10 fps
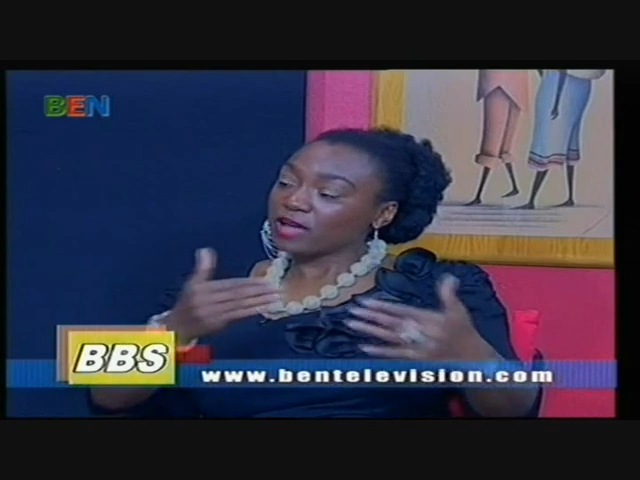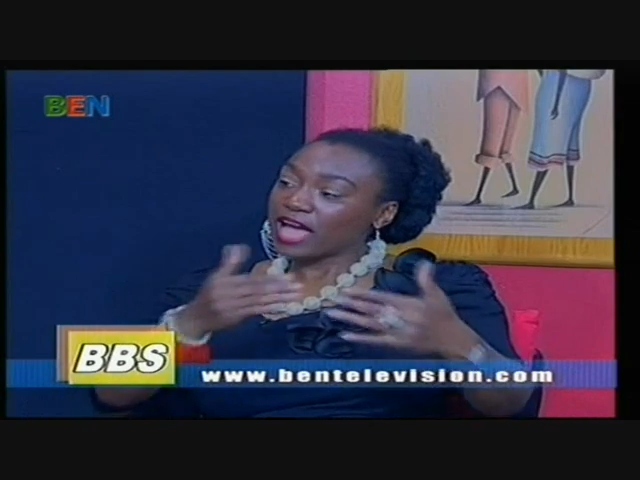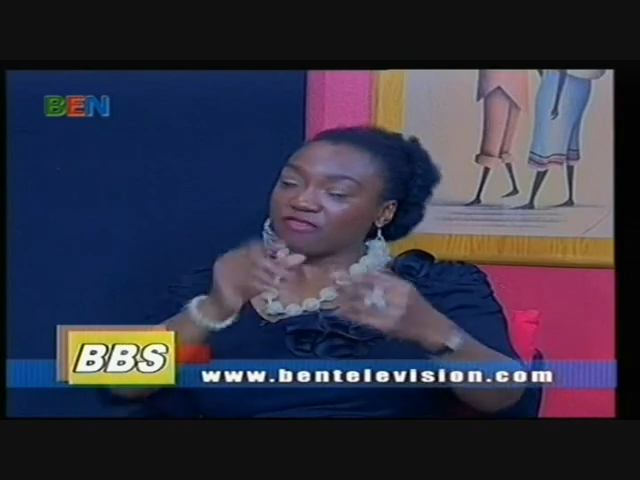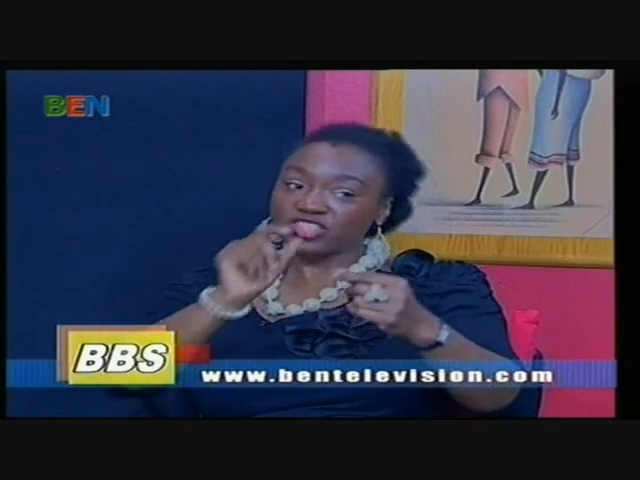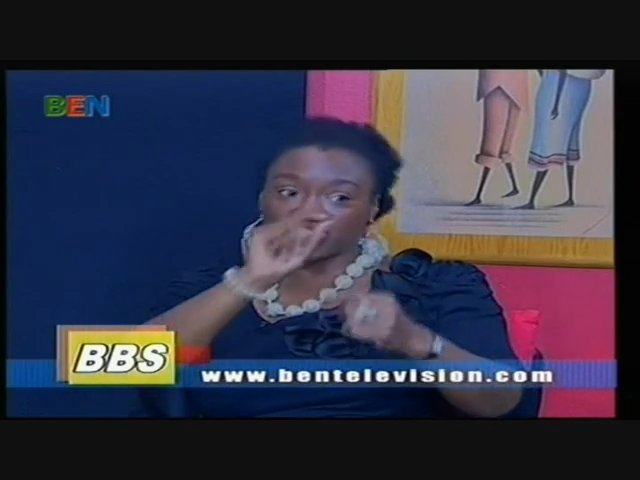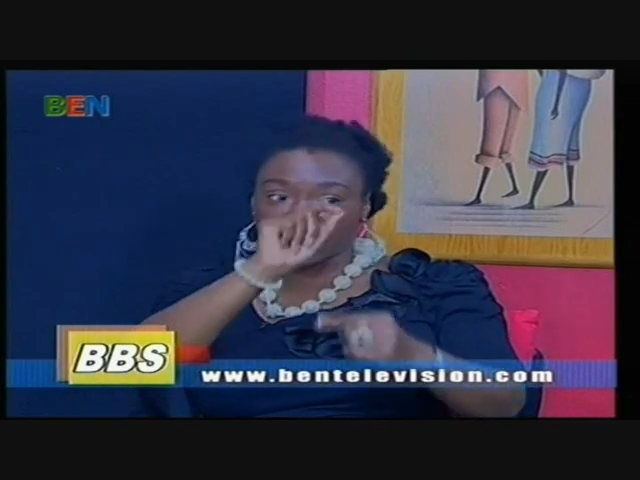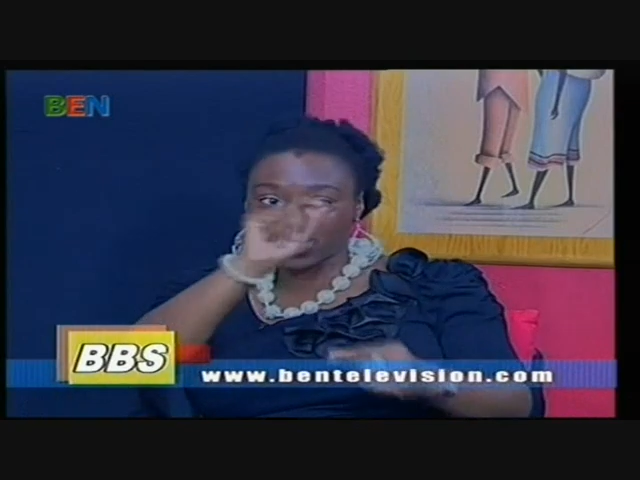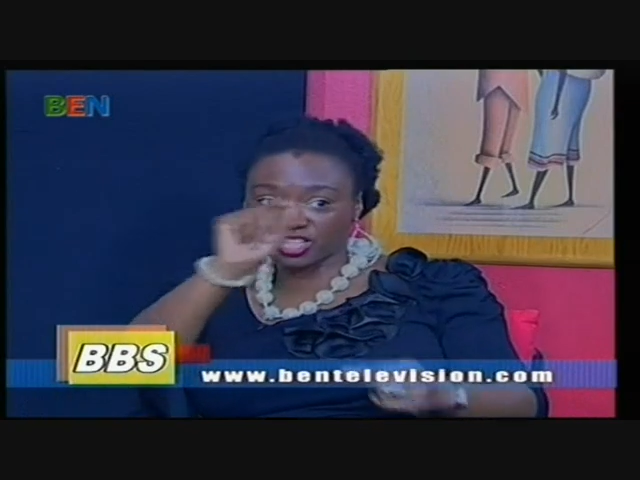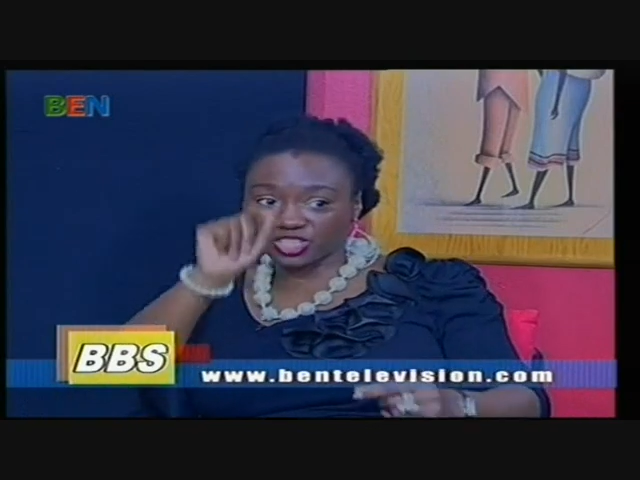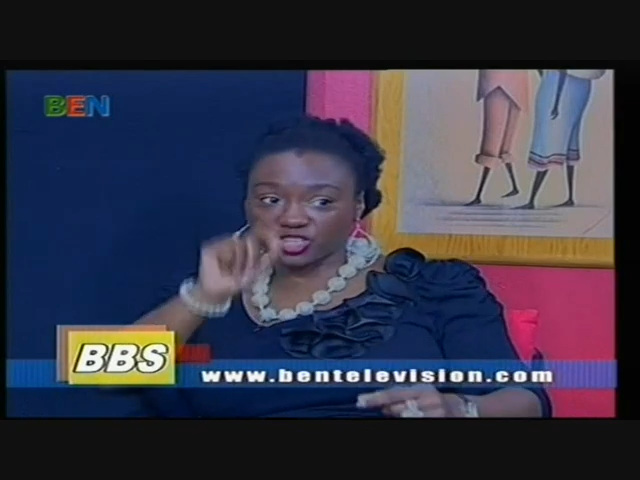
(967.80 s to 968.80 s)
Have a
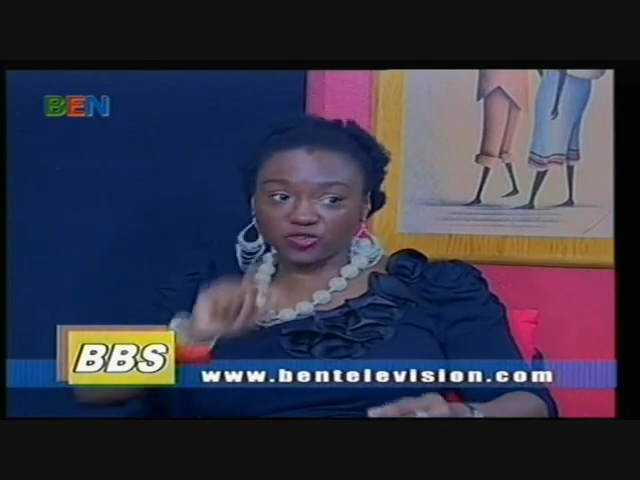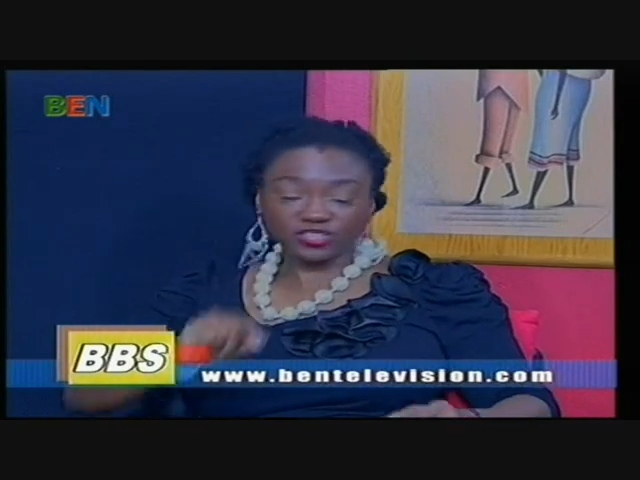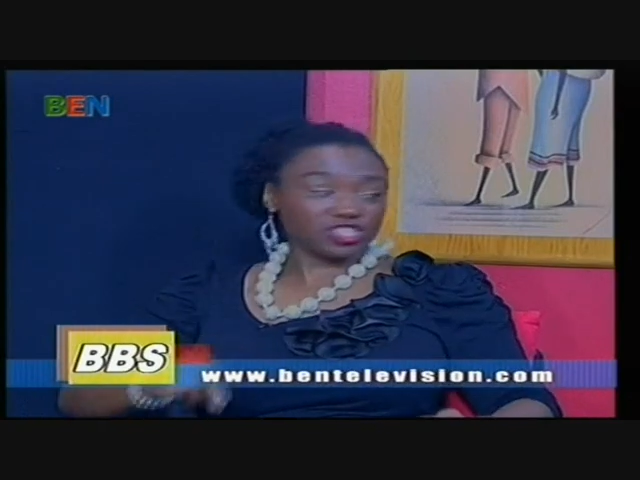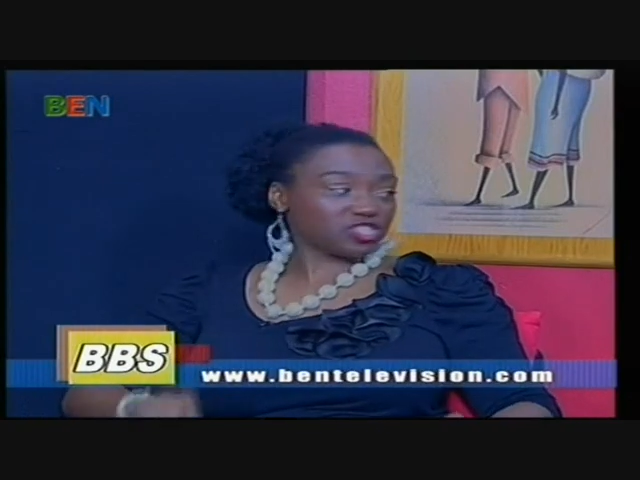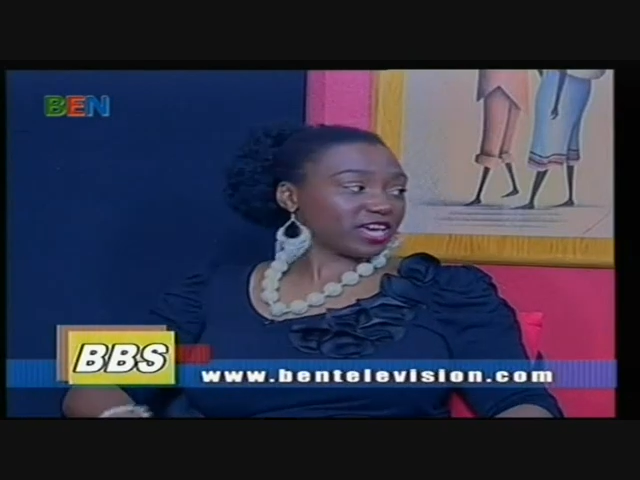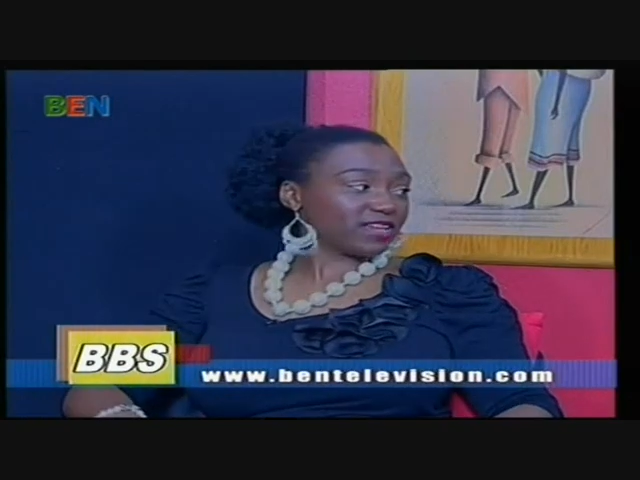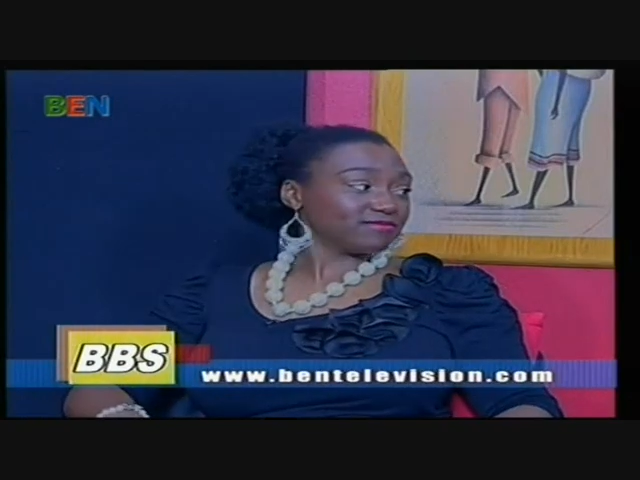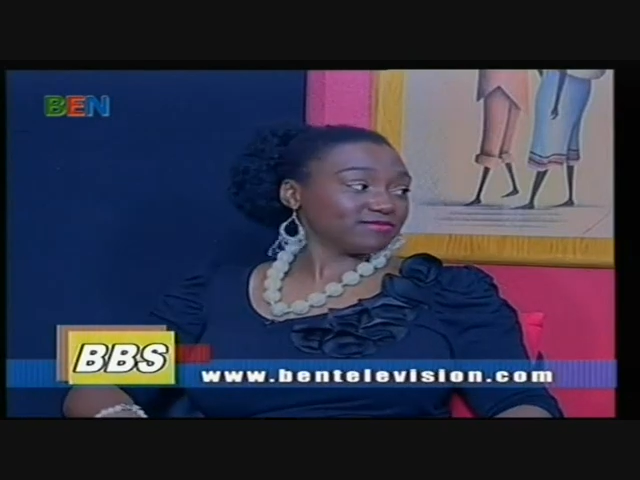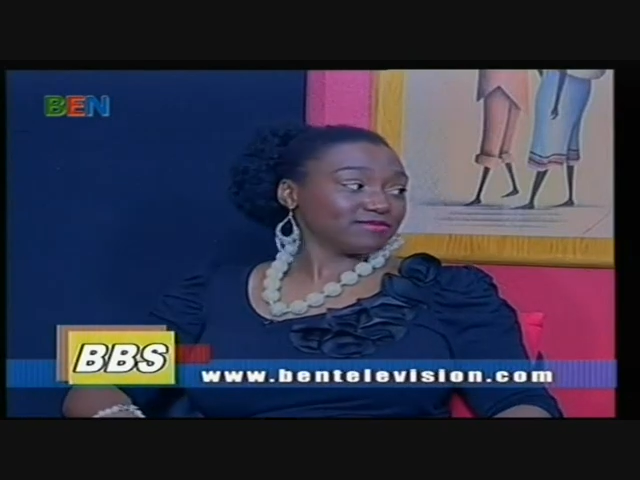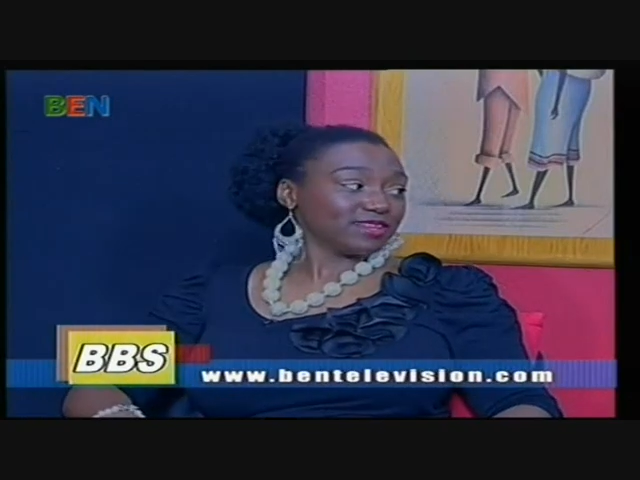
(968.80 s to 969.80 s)
chain, a security
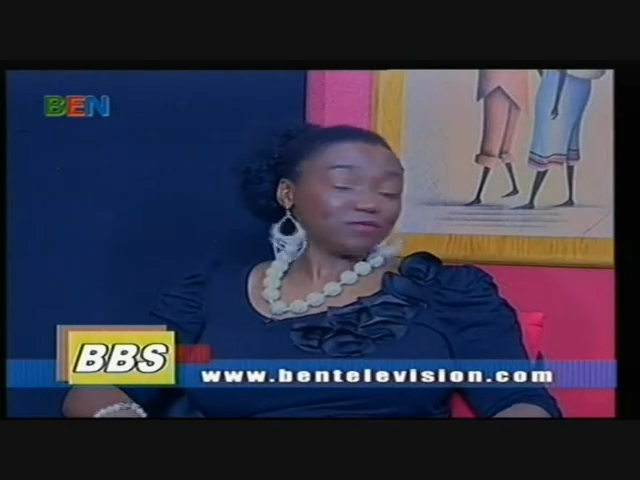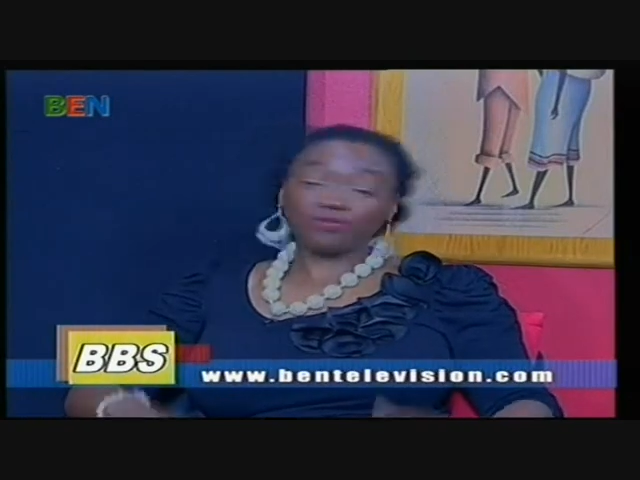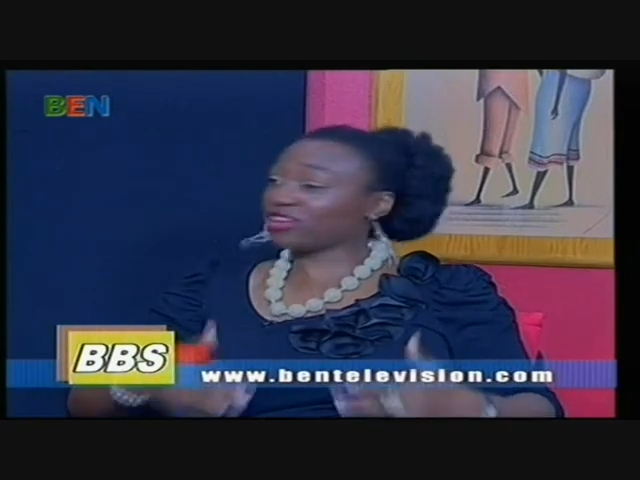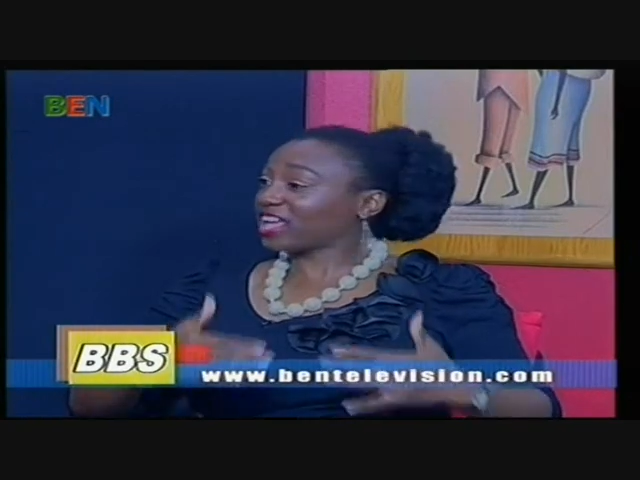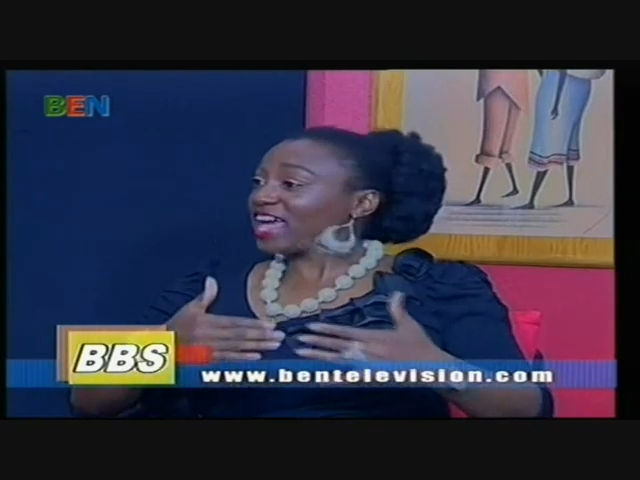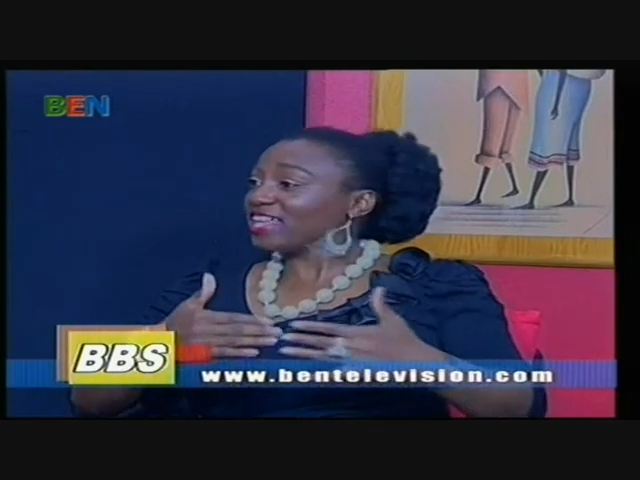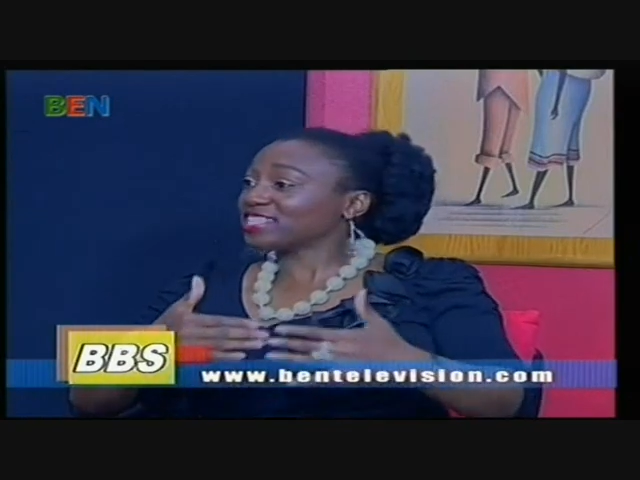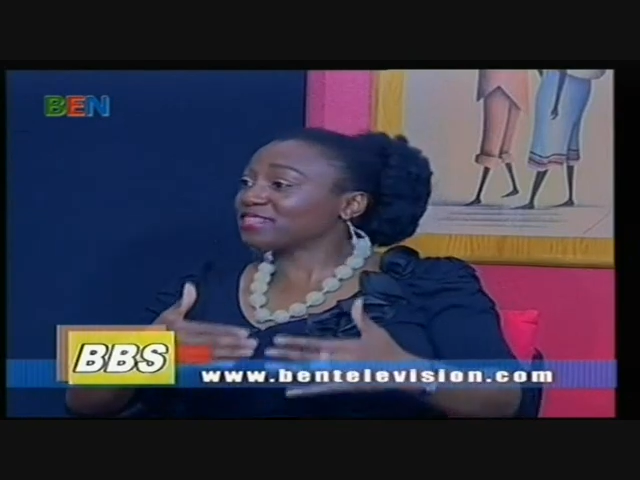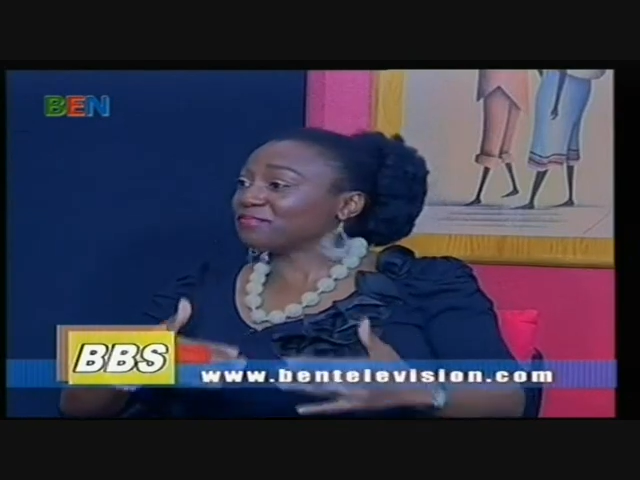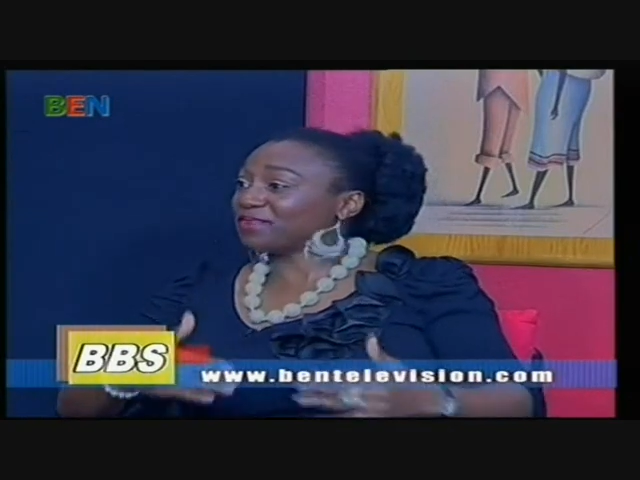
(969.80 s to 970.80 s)
chain. Put gates in